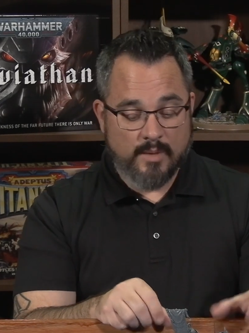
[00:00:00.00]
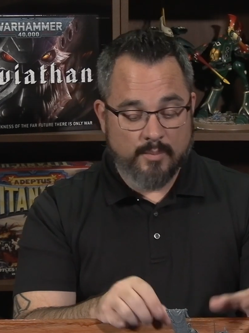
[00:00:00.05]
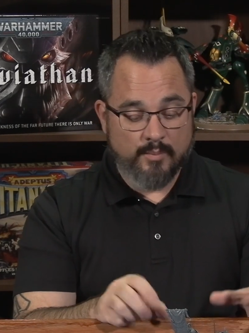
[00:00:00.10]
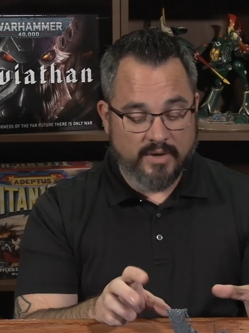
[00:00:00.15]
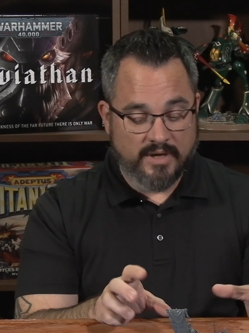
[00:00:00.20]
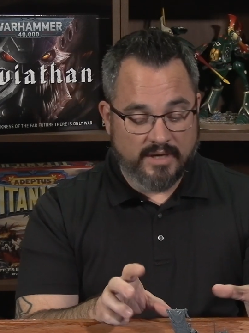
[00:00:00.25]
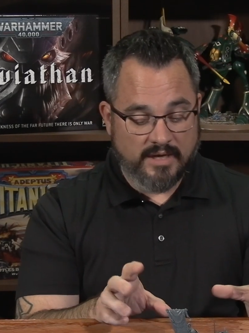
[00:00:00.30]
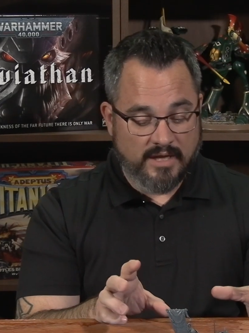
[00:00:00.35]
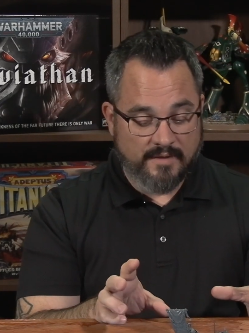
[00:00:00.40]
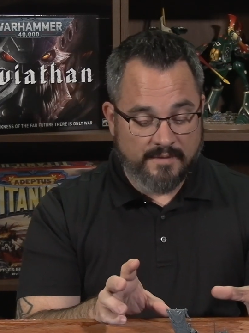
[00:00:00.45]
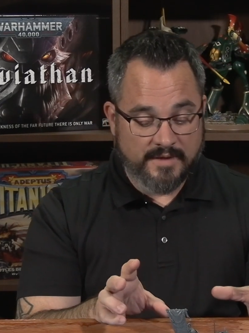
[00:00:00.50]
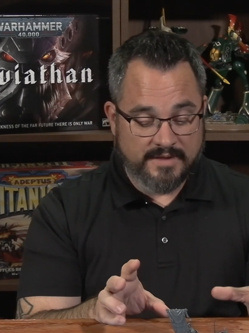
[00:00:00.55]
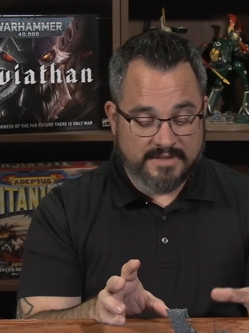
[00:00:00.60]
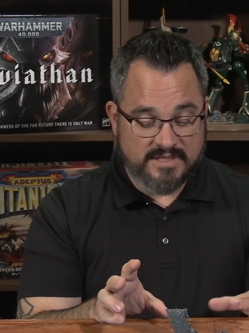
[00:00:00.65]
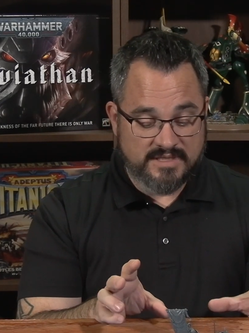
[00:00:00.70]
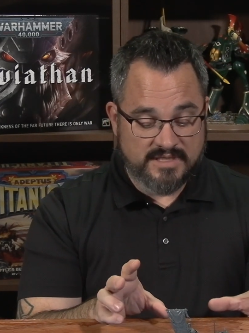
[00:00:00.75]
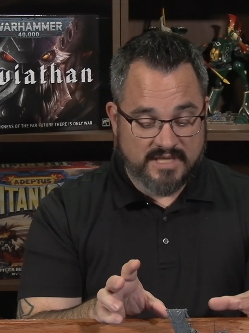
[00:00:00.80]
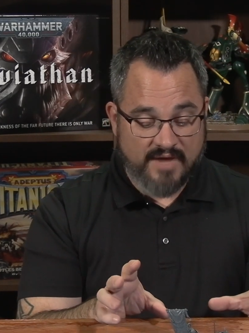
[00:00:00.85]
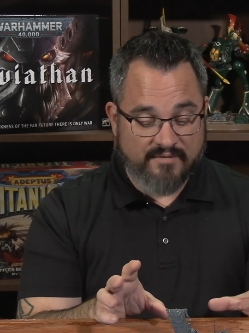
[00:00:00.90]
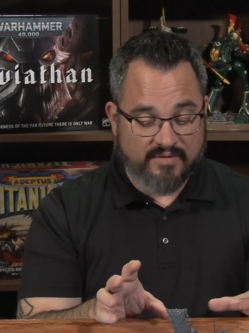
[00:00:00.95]
But this
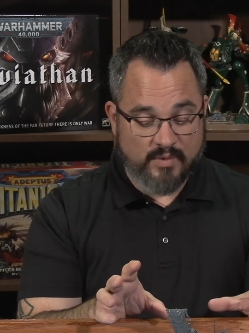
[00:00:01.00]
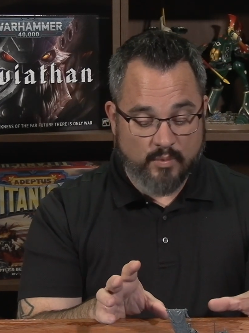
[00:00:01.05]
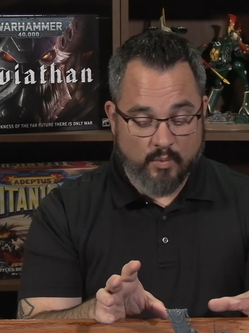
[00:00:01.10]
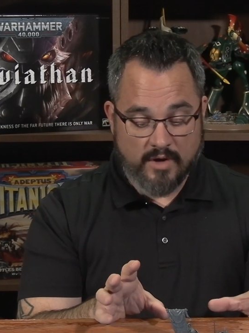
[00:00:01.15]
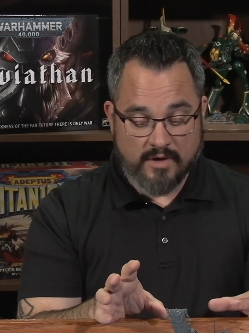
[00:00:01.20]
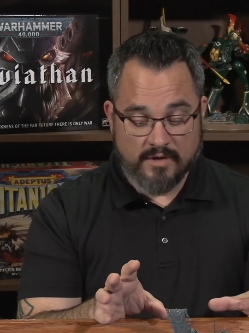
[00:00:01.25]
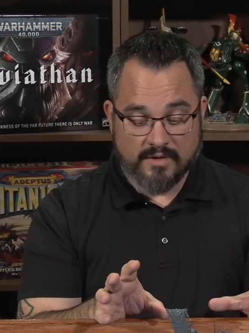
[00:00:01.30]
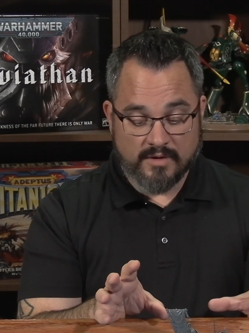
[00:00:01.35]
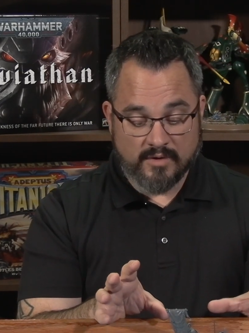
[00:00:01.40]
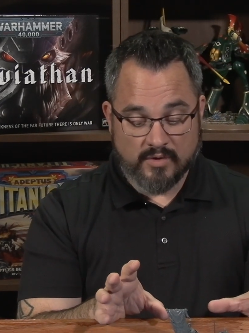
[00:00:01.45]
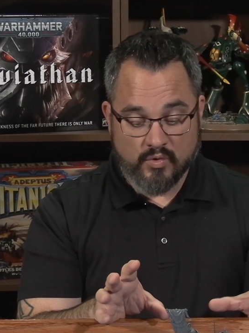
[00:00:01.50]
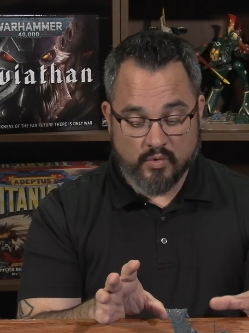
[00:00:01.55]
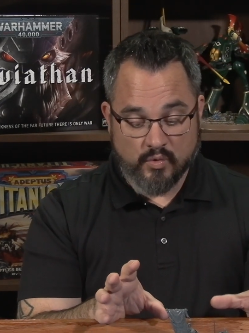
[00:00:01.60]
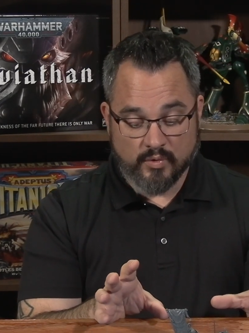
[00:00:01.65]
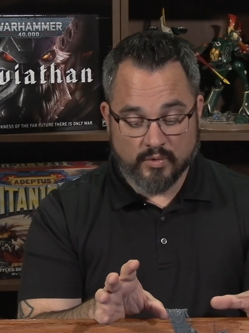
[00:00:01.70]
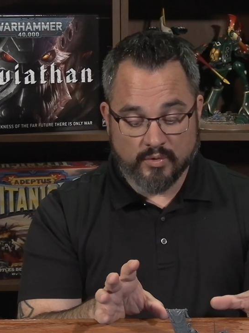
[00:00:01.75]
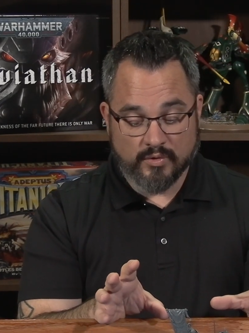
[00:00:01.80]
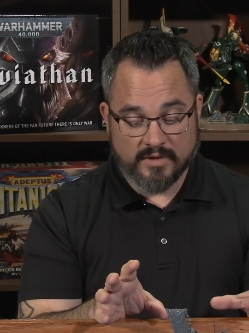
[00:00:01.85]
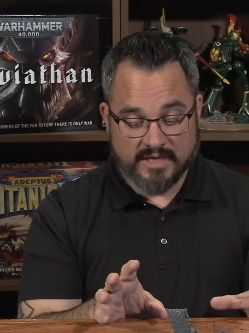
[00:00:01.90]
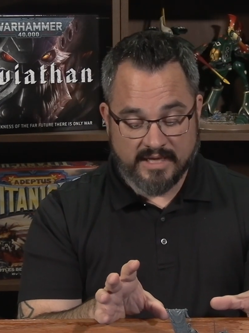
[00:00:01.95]
is definitely one of the
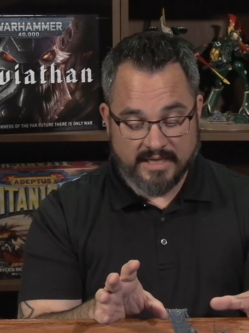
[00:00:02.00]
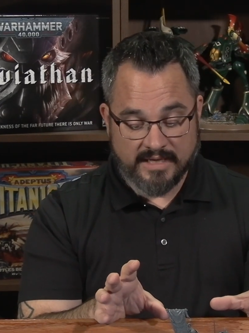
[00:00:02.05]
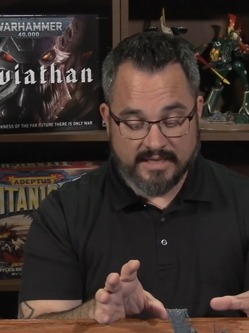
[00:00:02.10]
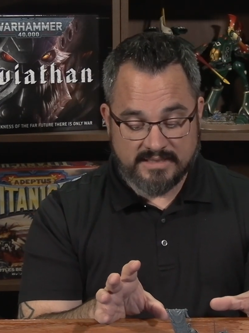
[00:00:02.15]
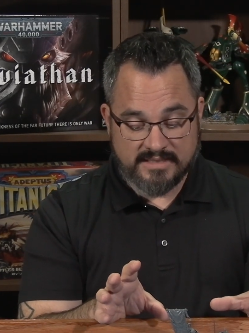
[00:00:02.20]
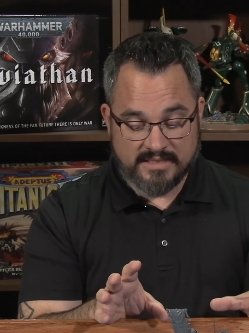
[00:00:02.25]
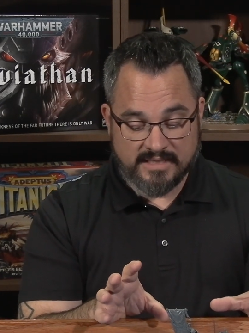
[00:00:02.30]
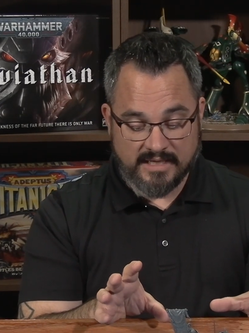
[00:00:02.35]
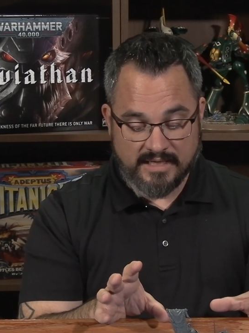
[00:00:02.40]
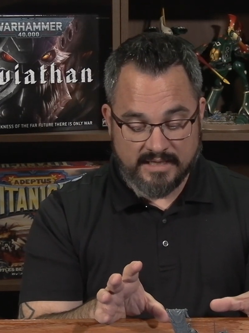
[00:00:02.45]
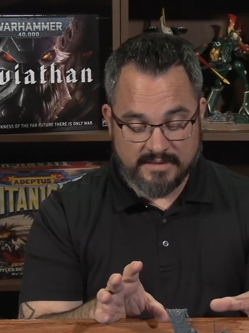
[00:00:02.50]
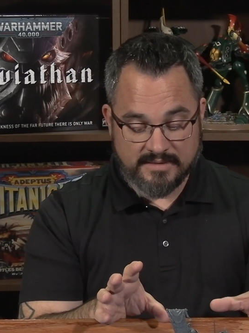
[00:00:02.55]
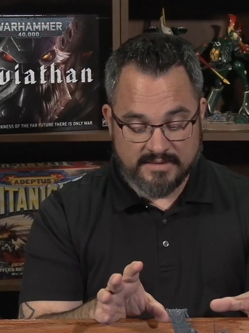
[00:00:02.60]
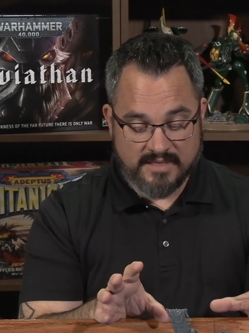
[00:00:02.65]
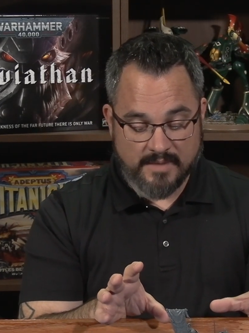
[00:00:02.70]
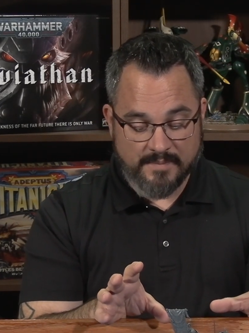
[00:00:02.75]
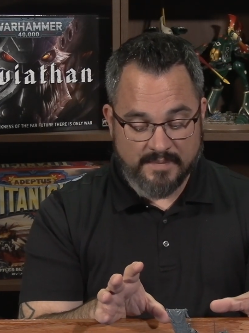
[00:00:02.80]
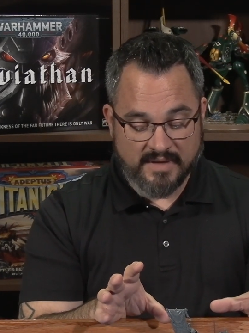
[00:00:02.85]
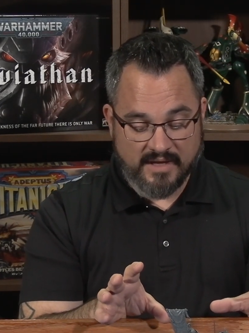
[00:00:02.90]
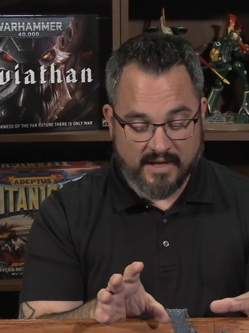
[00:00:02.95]
cooler kits and
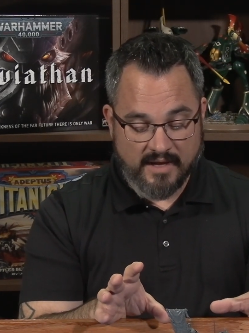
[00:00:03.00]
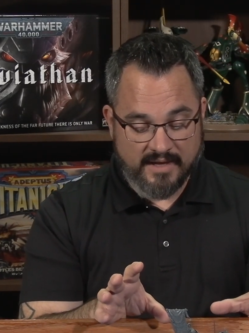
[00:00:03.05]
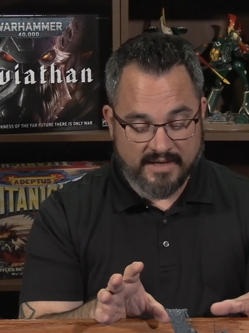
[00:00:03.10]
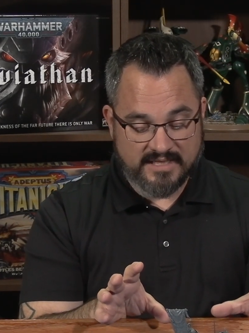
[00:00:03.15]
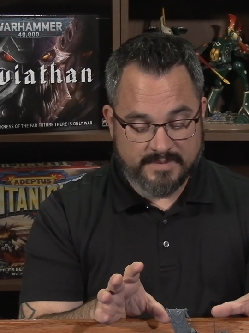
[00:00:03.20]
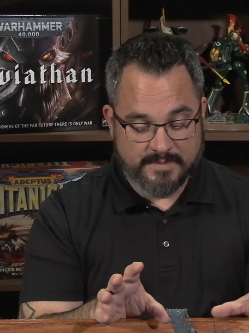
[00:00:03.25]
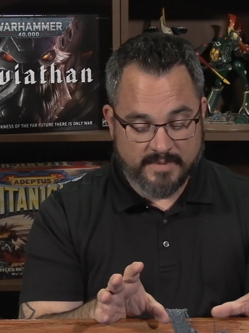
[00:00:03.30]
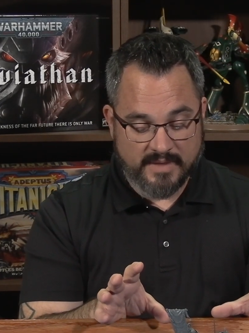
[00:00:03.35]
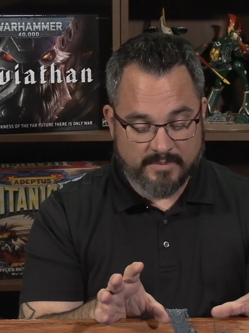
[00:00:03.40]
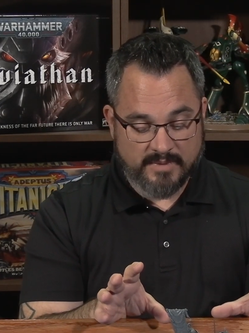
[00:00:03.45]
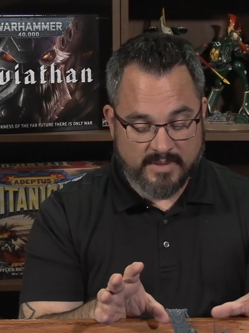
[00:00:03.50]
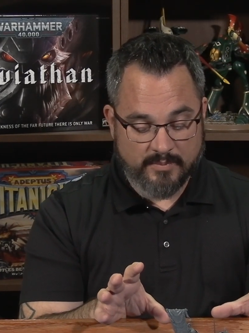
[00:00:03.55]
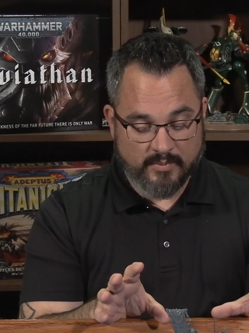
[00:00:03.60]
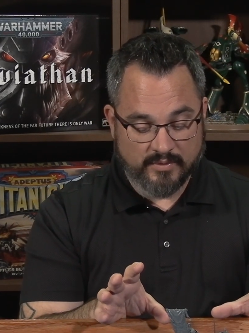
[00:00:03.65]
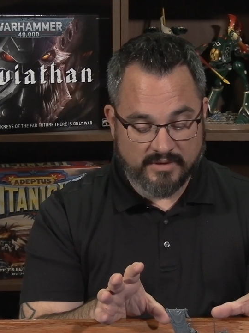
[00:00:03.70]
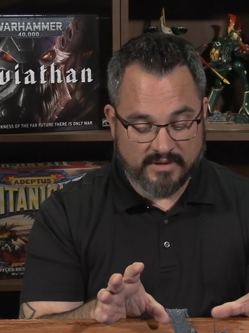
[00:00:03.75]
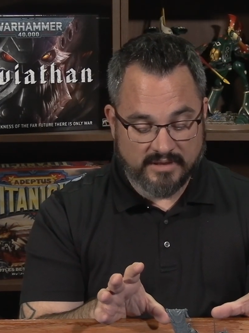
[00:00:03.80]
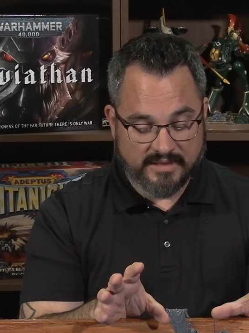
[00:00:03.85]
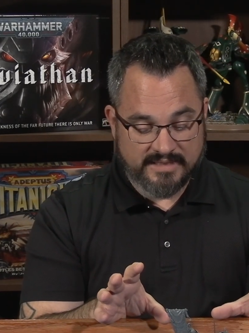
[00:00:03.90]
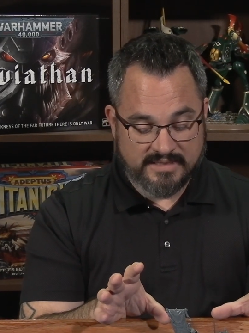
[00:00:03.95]
something I expect people
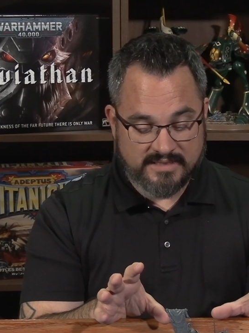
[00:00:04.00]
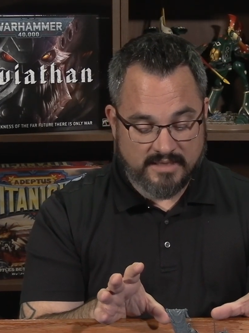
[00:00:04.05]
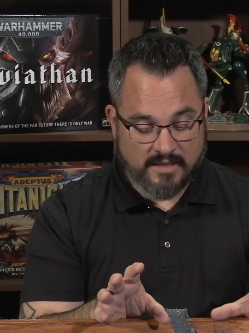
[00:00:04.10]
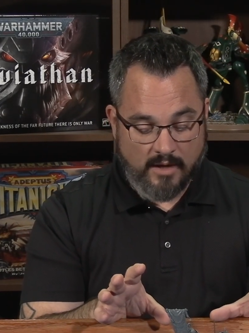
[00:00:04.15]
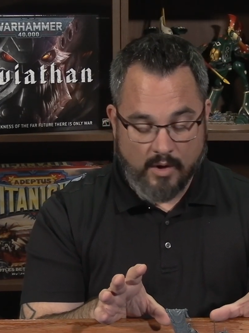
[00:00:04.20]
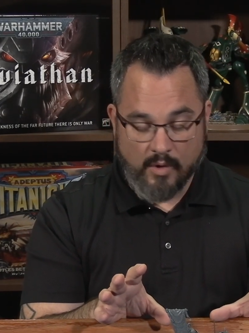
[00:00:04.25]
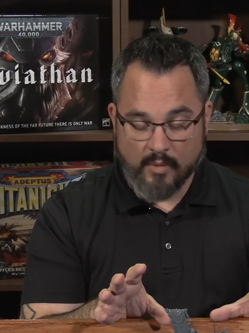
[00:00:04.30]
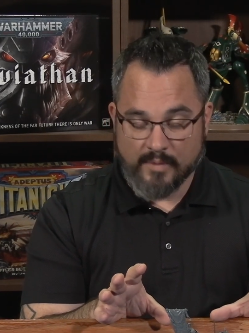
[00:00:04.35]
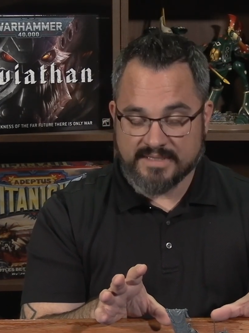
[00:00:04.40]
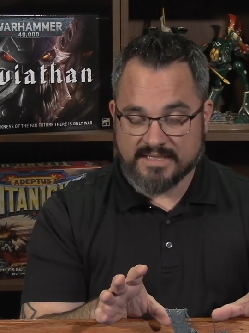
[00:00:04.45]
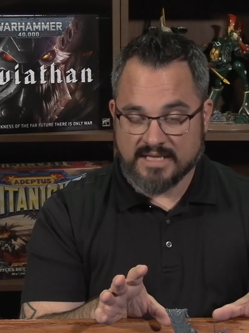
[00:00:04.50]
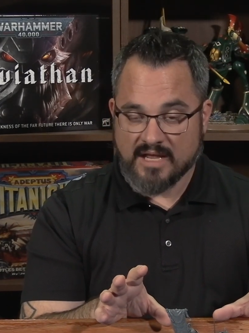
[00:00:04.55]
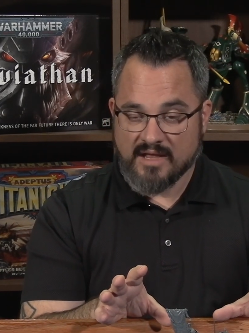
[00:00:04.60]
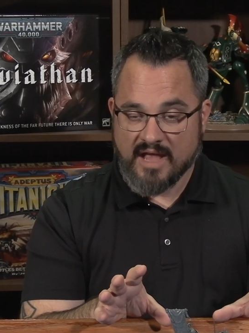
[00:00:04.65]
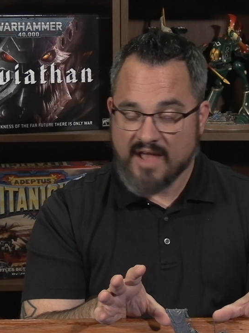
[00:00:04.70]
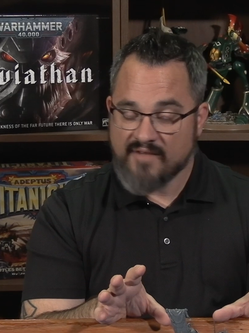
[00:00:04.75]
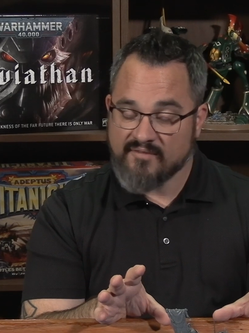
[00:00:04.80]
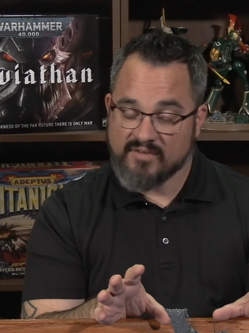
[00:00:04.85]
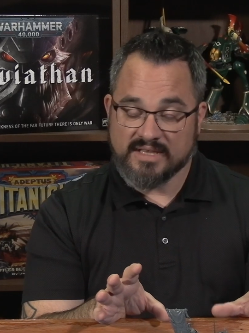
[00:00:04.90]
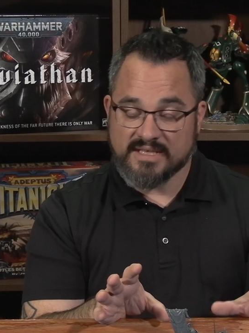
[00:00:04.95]
to at least always
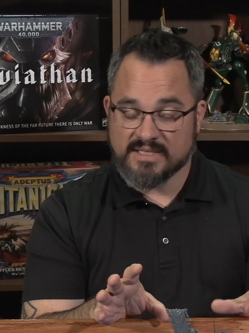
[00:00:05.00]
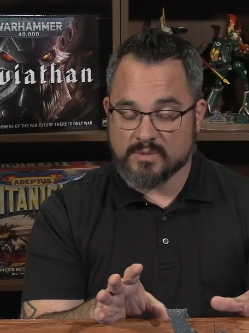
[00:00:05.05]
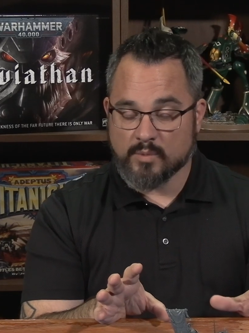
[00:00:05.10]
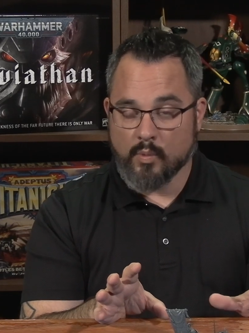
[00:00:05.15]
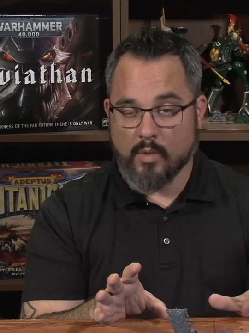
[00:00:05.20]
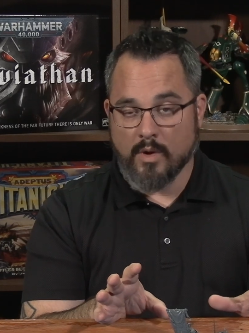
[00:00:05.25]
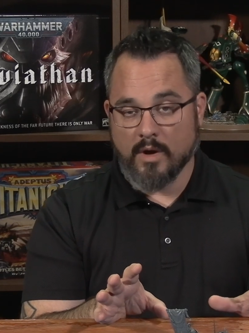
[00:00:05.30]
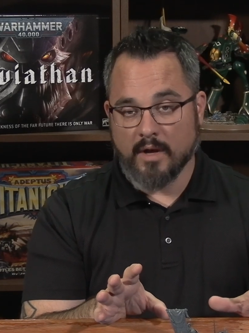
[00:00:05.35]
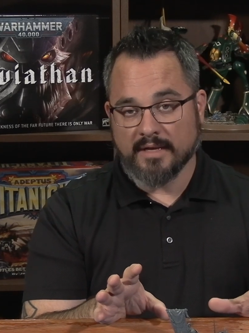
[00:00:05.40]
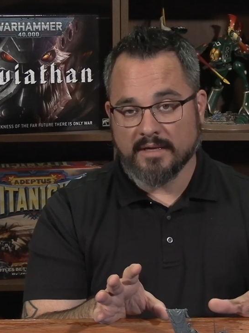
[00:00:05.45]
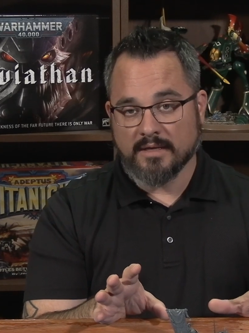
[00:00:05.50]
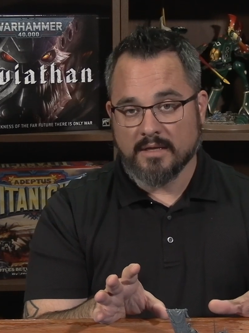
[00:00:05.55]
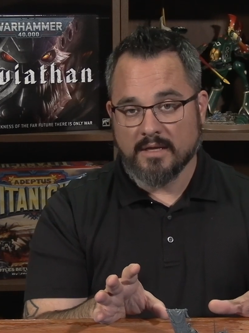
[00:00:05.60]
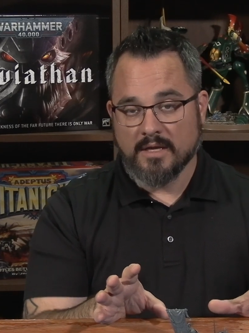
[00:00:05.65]
have at least one